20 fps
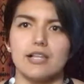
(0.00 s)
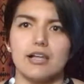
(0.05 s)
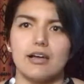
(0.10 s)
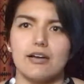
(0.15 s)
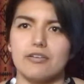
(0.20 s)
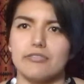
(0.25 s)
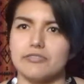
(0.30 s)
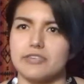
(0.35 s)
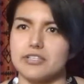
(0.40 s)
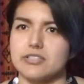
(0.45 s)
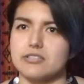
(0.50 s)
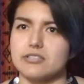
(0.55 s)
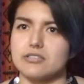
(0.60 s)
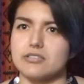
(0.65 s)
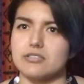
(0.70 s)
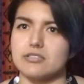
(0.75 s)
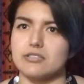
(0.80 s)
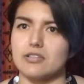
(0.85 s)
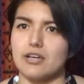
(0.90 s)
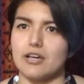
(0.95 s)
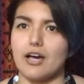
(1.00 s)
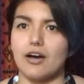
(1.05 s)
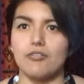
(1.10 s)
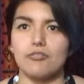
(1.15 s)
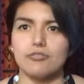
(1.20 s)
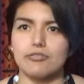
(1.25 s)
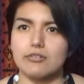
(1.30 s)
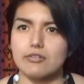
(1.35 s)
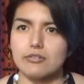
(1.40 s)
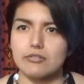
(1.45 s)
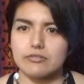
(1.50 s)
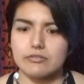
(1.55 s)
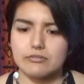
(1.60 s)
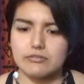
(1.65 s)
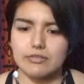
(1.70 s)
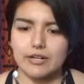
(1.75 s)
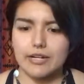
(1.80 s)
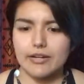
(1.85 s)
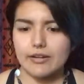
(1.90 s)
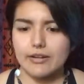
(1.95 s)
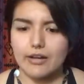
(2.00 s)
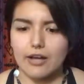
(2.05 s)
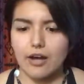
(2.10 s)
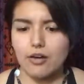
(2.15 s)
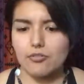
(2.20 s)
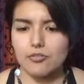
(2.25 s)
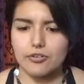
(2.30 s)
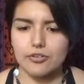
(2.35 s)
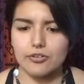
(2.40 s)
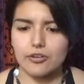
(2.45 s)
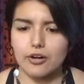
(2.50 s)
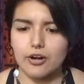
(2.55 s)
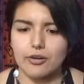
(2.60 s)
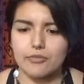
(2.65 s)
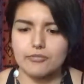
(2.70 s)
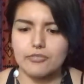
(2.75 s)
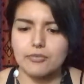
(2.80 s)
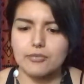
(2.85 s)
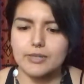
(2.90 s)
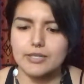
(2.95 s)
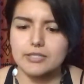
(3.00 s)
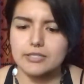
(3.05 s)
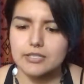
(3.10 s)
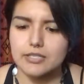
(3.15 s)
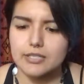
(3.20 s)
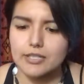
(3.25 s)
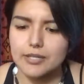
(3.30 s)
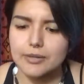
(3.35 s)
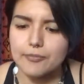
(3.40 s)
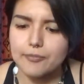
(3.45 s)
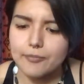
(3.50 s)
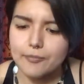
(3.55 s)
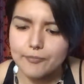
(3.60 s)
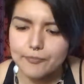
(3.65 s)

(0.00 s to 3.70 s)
love, it's helpful, right? Helpful or harmful, basically.